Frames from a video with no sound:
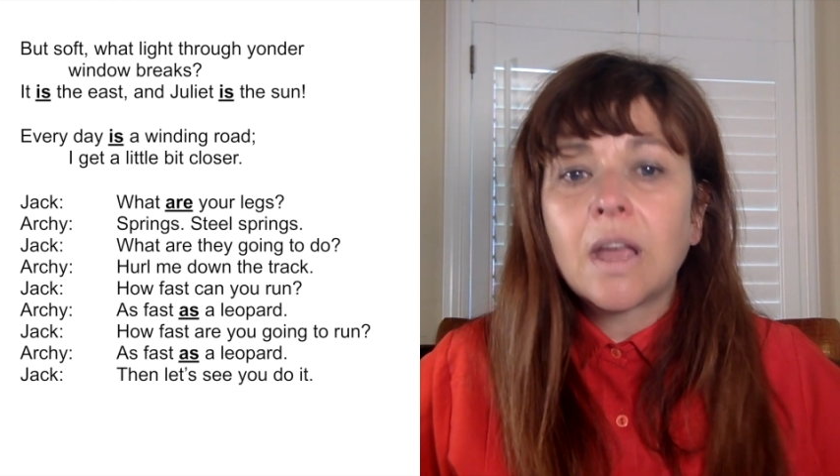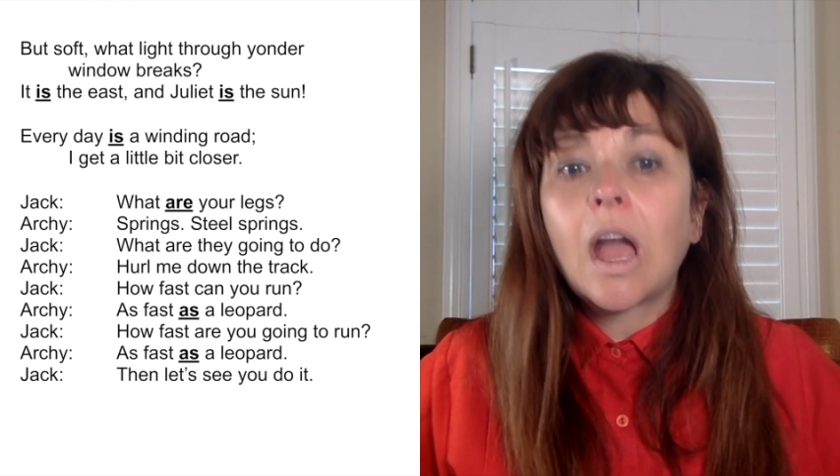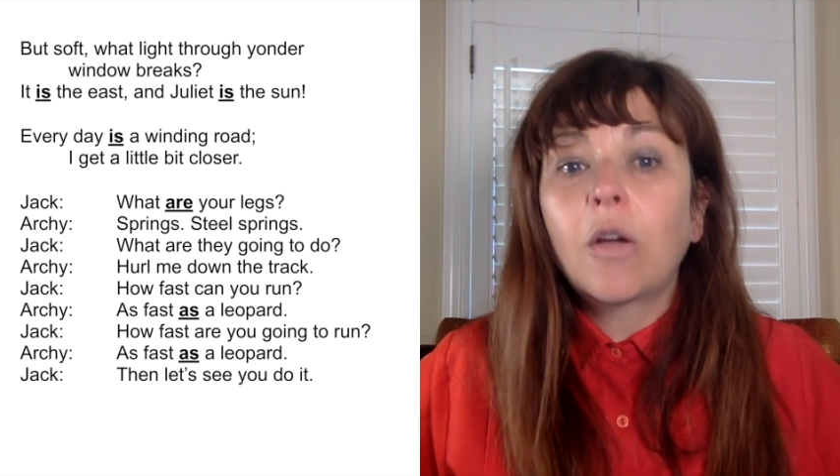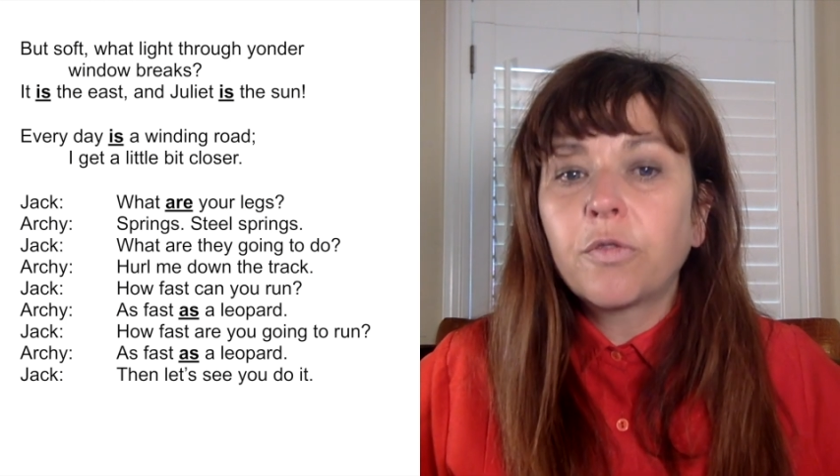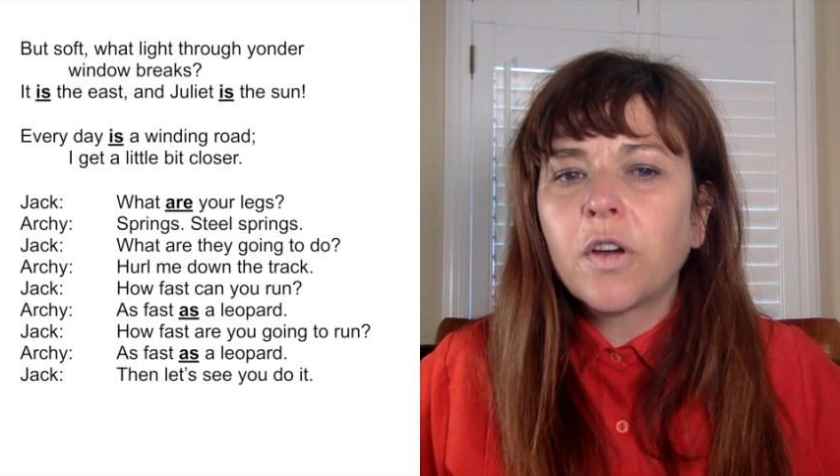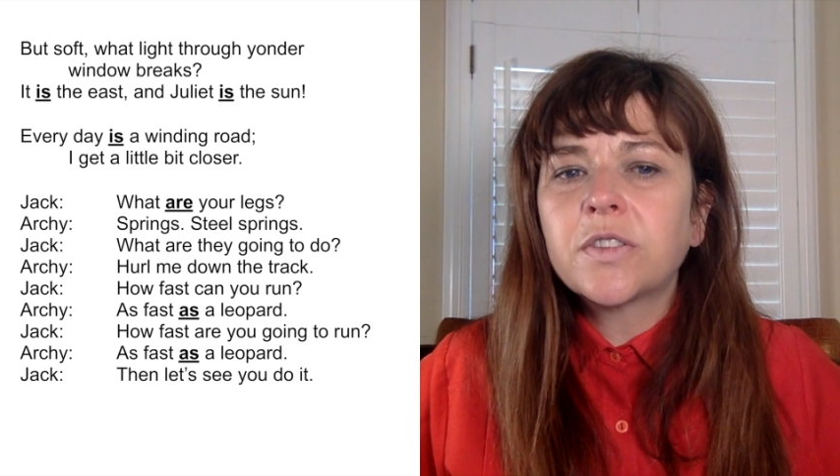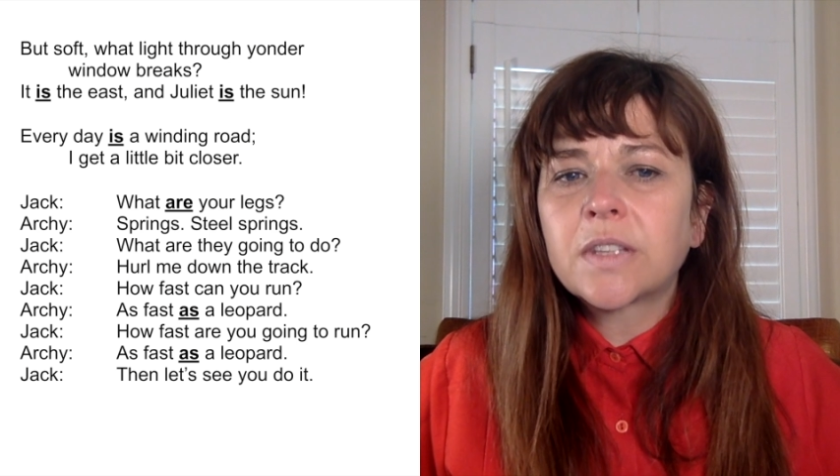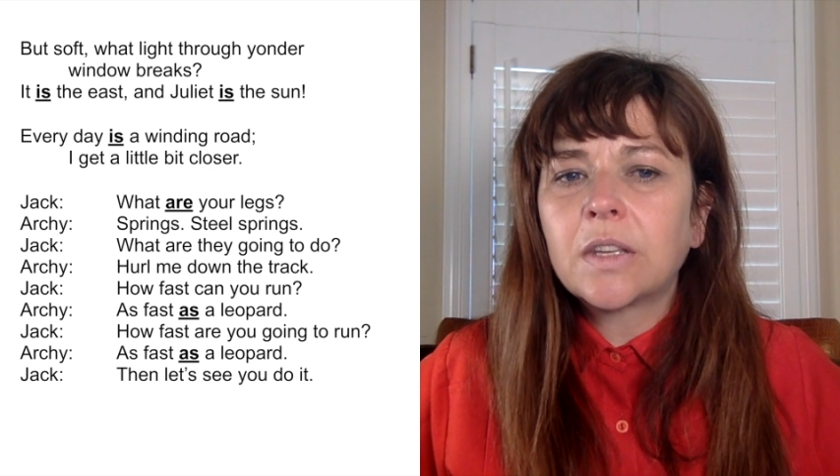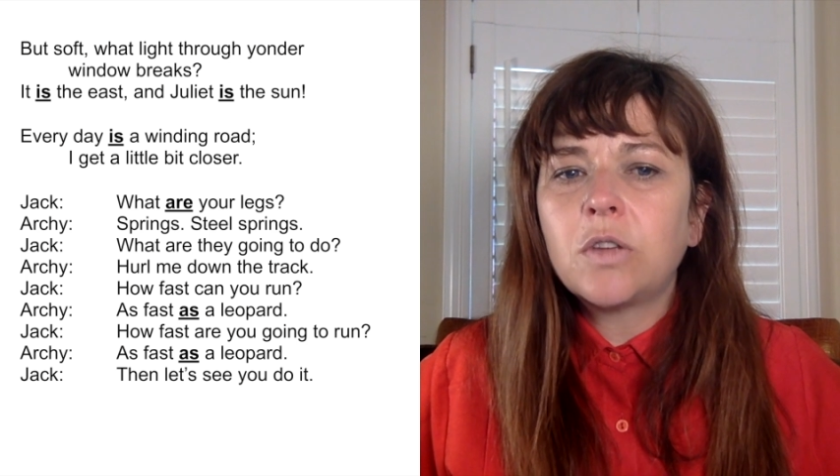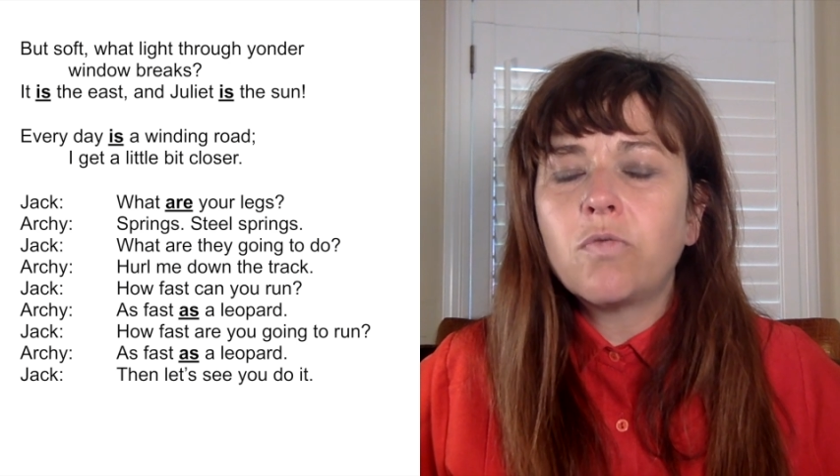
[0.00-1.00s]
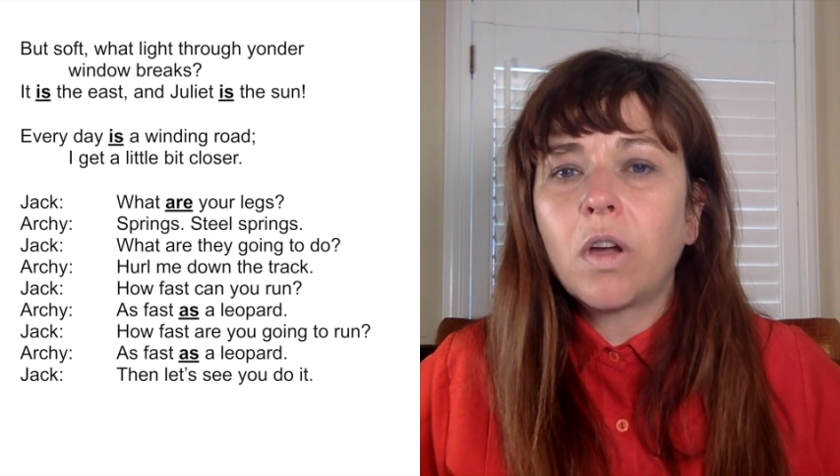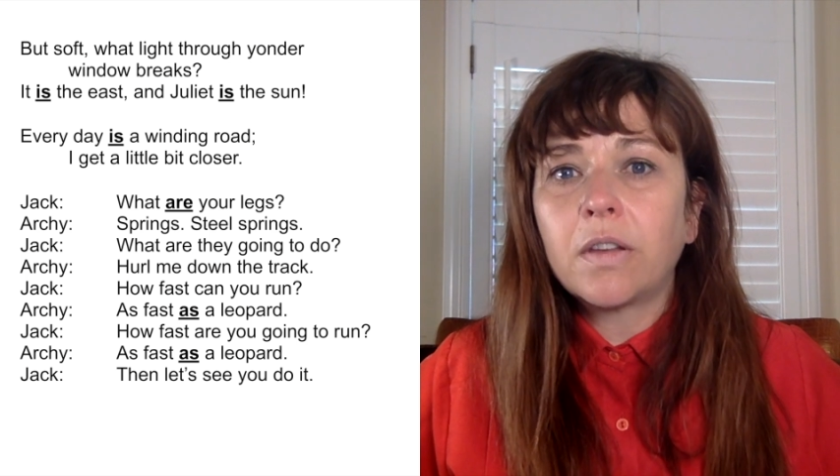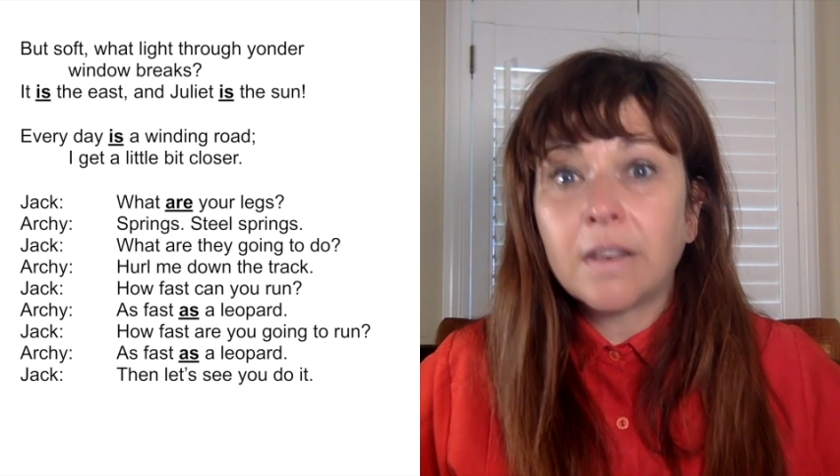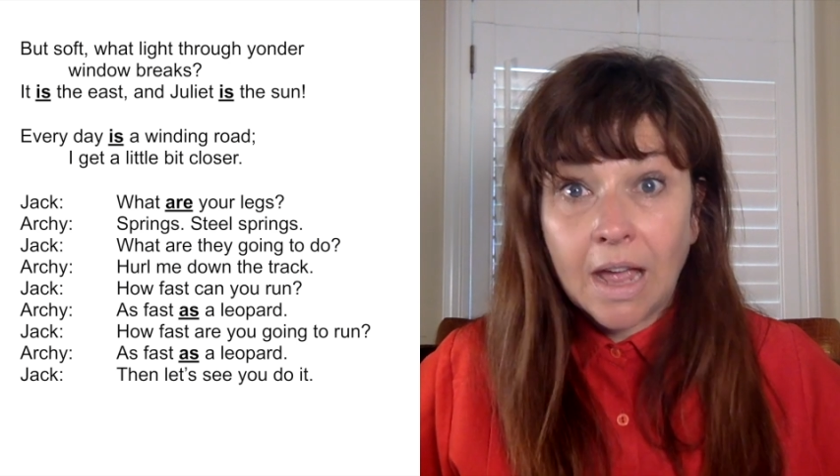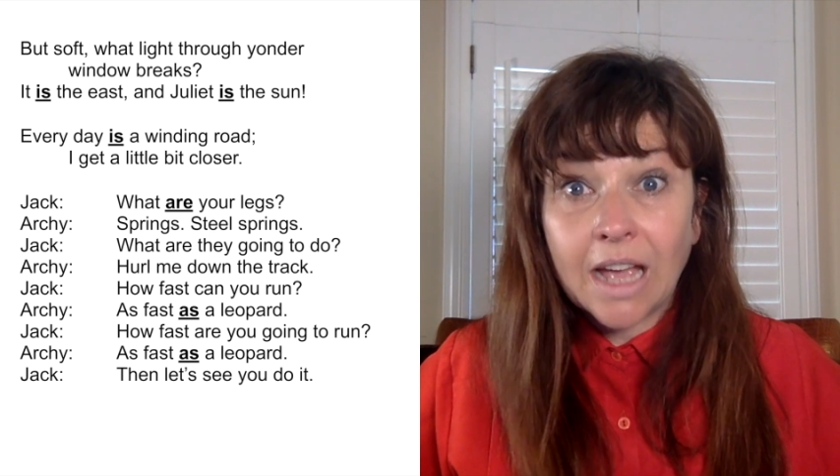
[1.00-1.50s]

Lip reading: How fast can you run?